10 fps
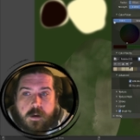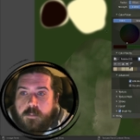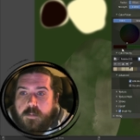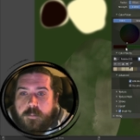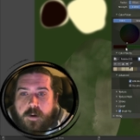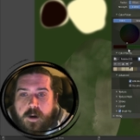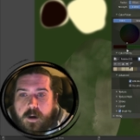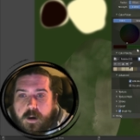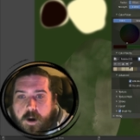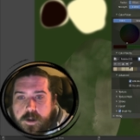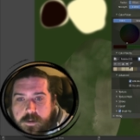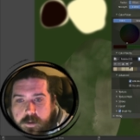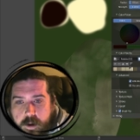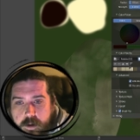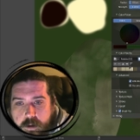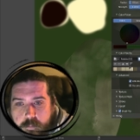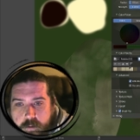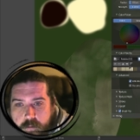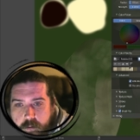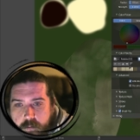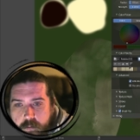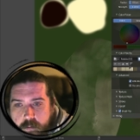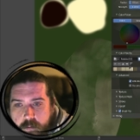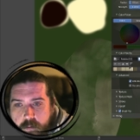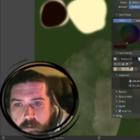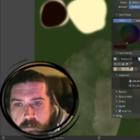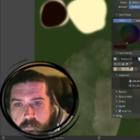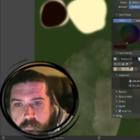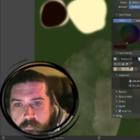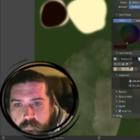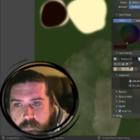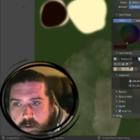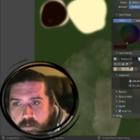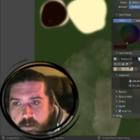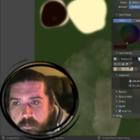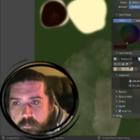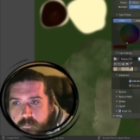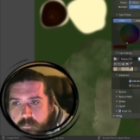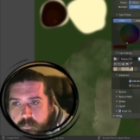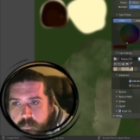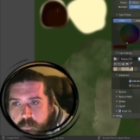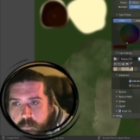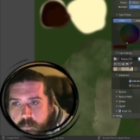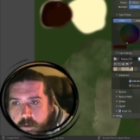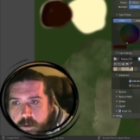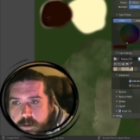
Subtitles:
I might lighten that a little bit though, because to me that looks quite